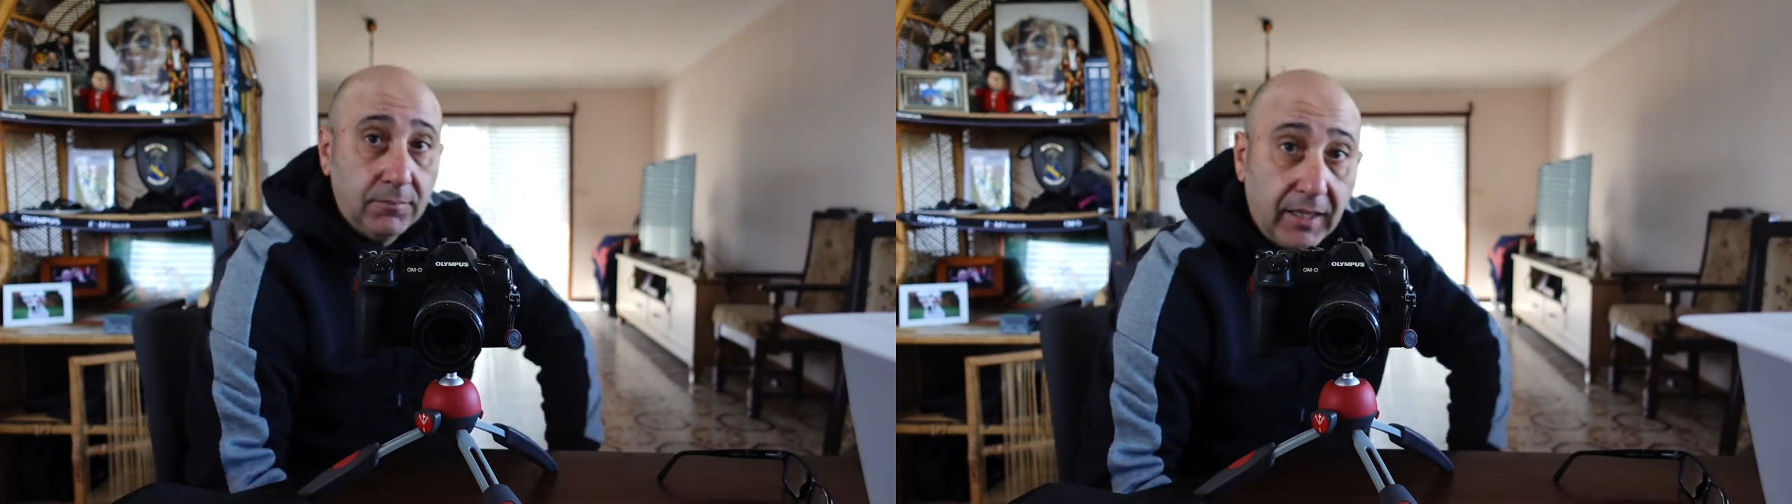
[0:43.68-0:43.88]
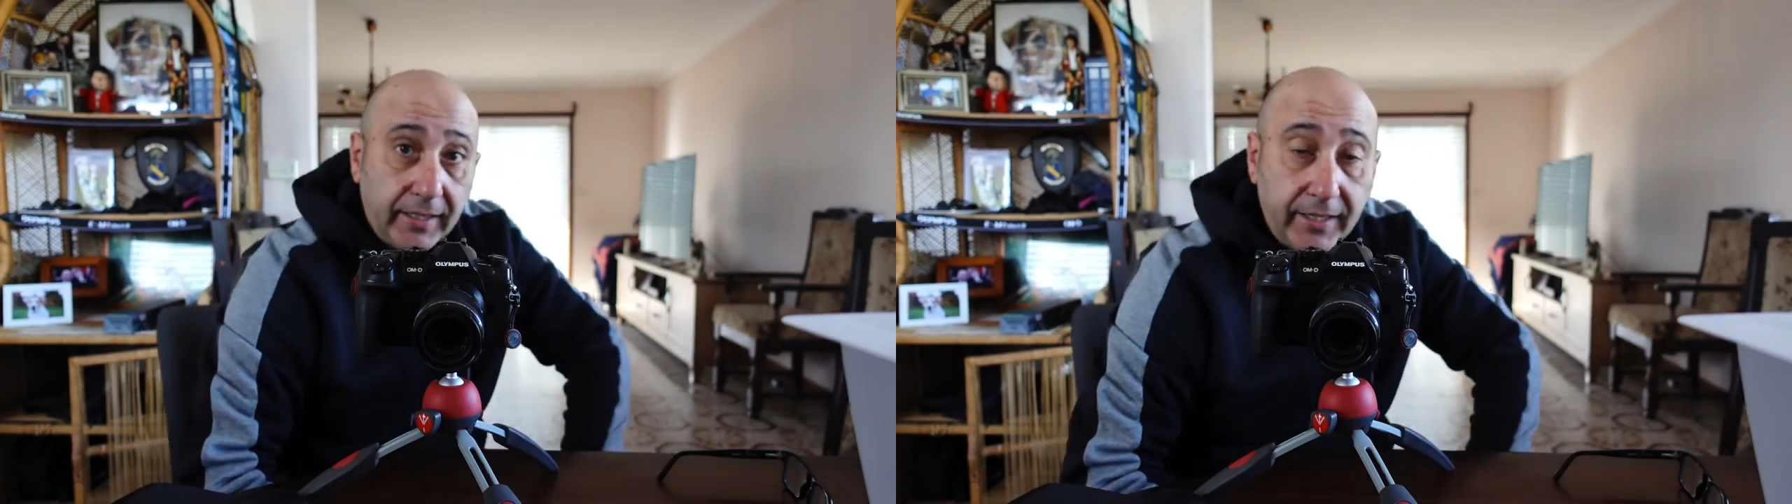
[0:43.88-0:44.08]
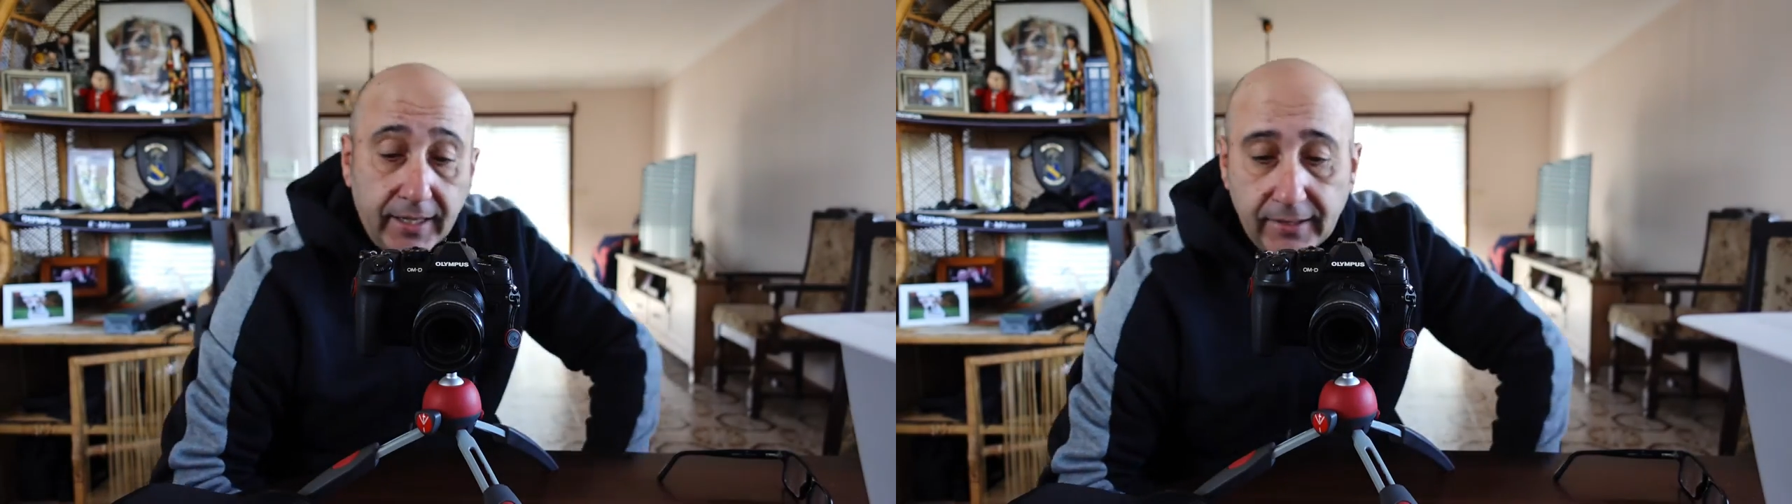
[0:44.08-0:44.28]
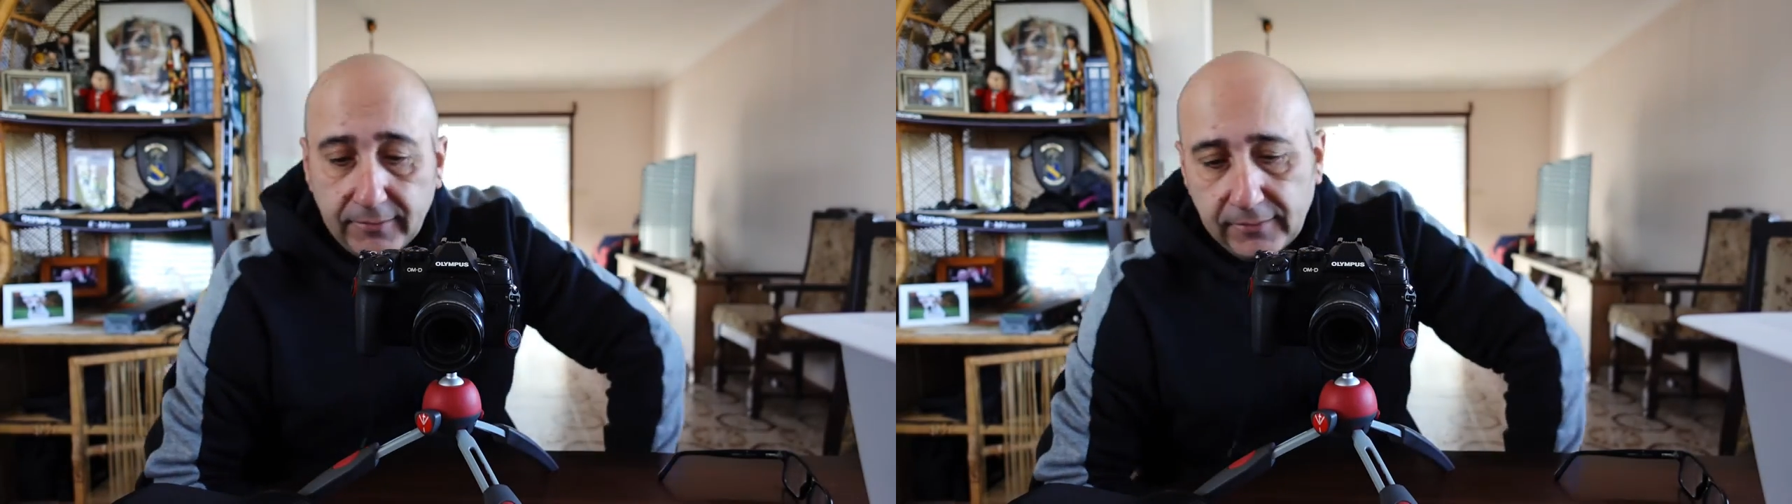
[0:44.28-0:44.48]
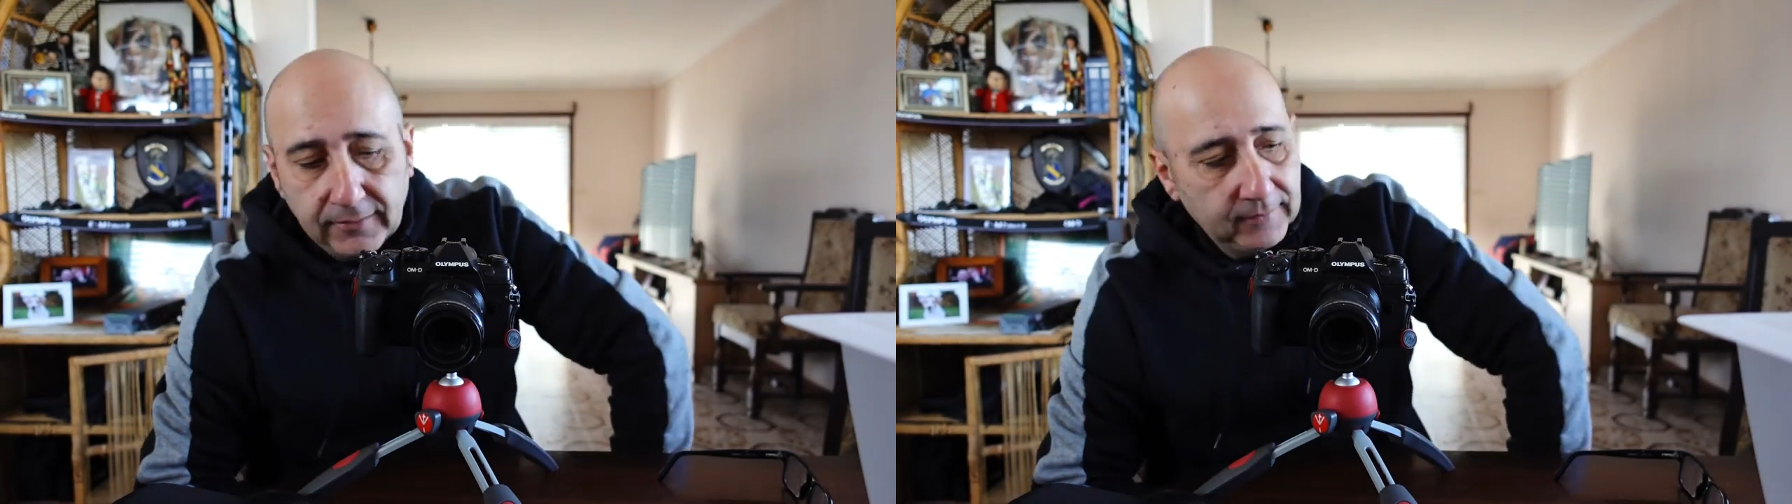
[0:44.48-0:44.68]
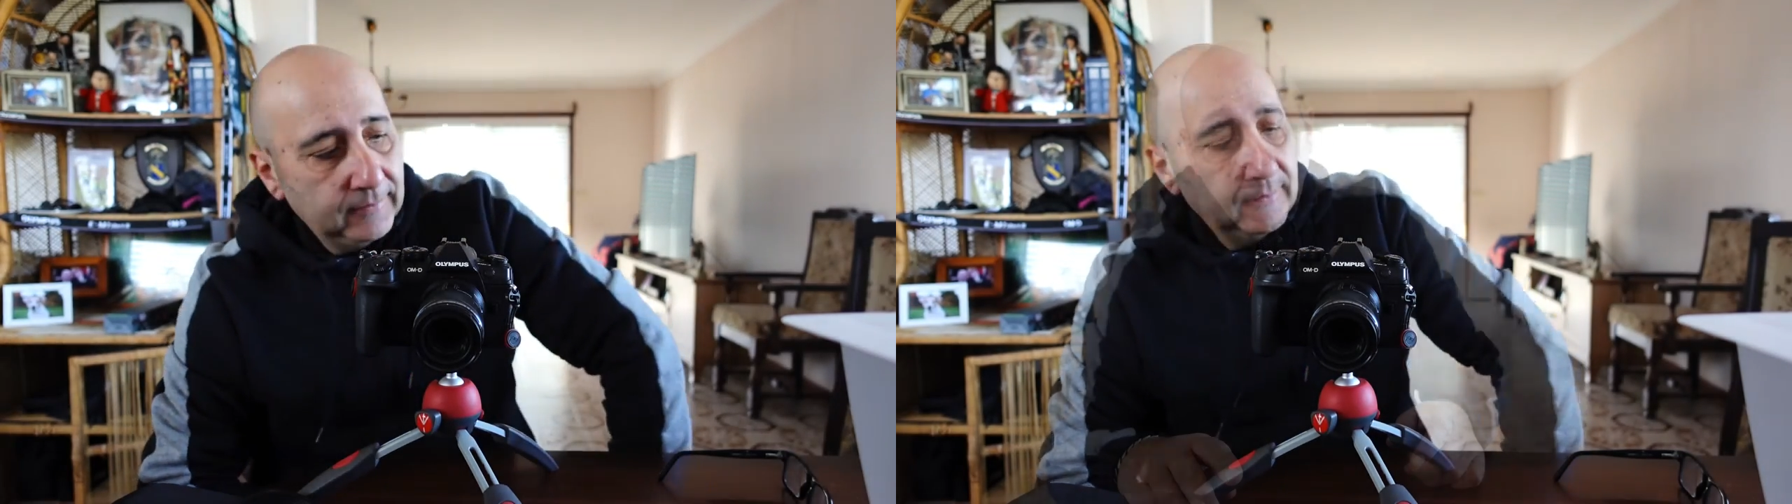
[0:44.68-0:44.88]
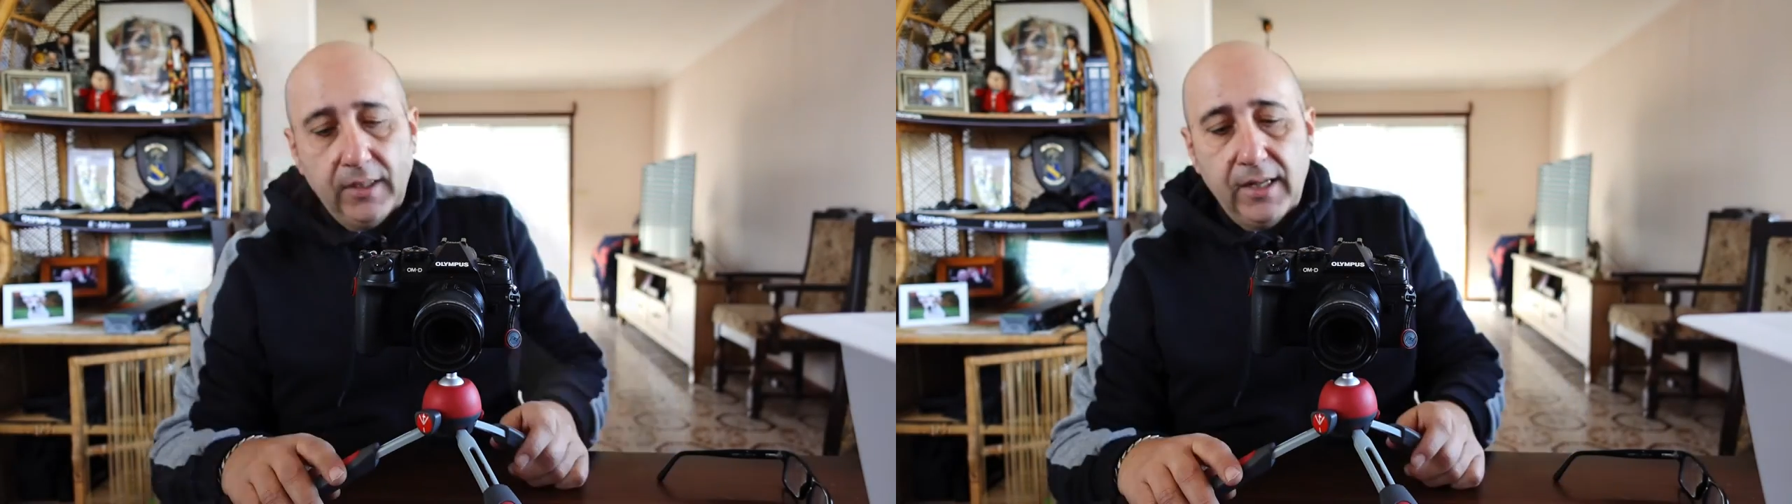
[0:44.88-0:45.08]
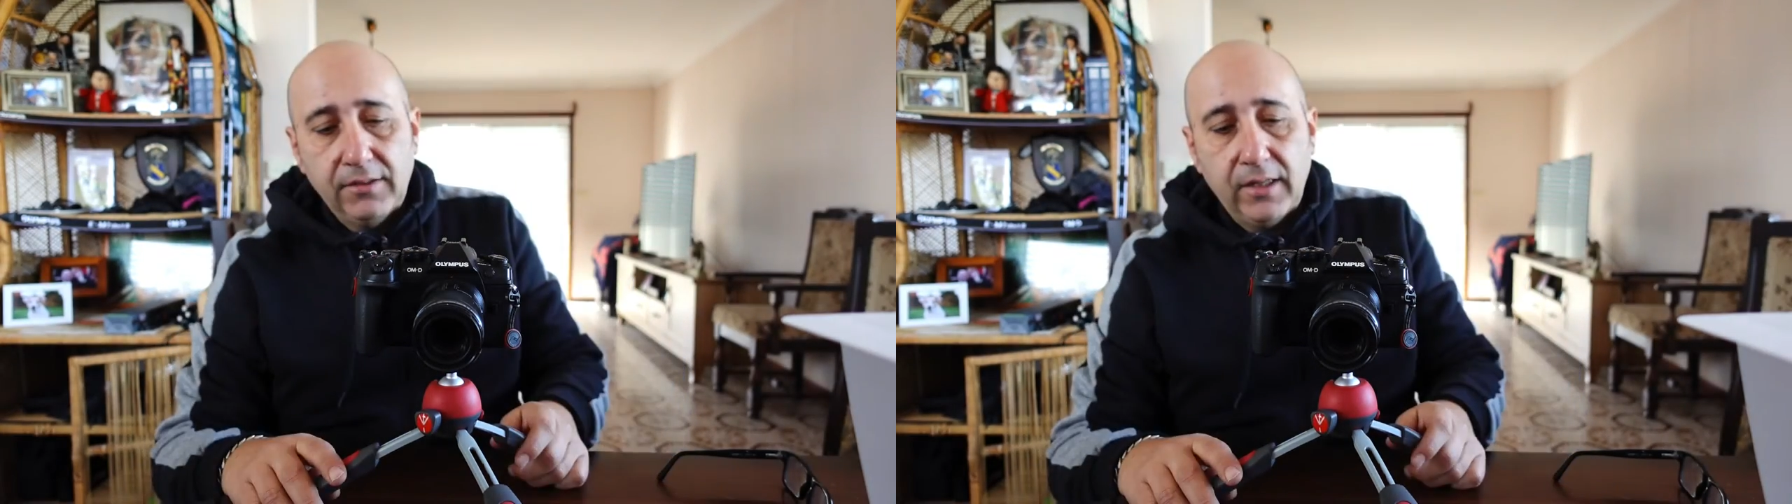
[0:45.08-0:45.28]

Bloody cat. Uh,